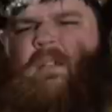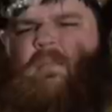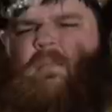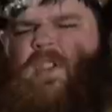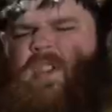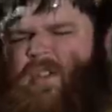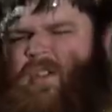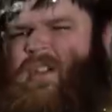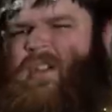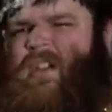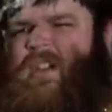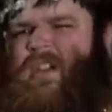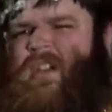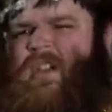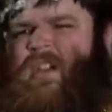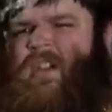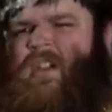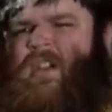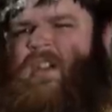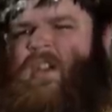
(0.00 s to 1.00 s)
Milk?
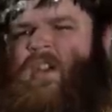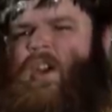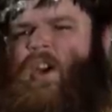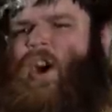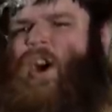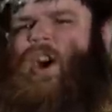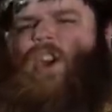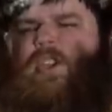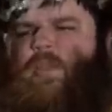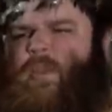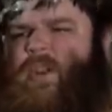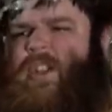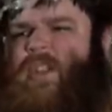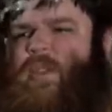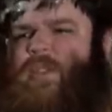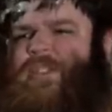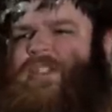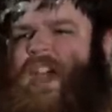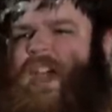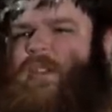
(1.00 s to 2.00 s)
Are you one of
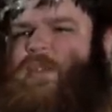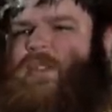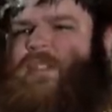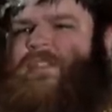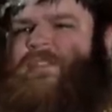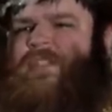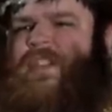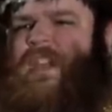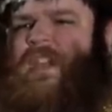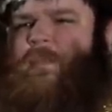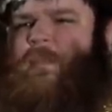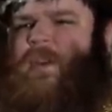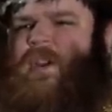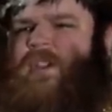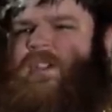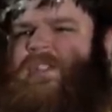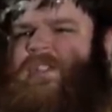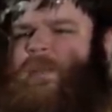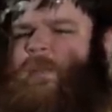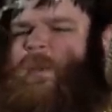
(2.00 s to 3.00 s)
those guys with the fake
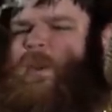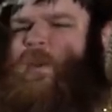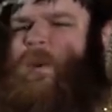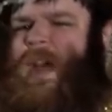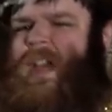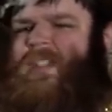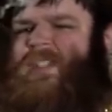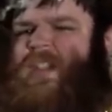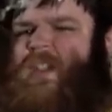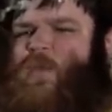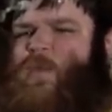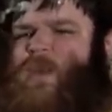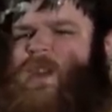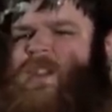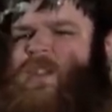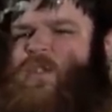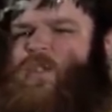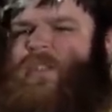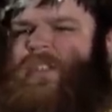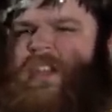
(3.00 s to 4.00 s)
beards that's been harassing
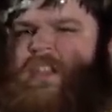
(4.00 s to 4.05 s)
everybody that looks